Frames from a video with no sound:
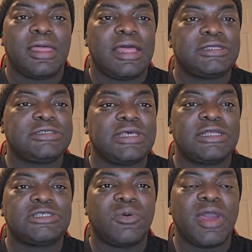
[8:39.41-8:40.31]

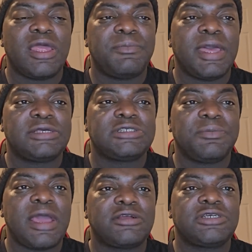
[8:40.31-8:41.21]
it's a way to make
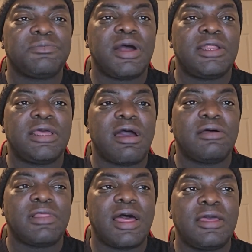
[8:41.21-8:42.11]
some extra money
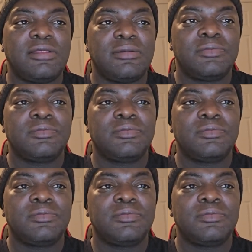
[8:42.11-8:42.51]
online.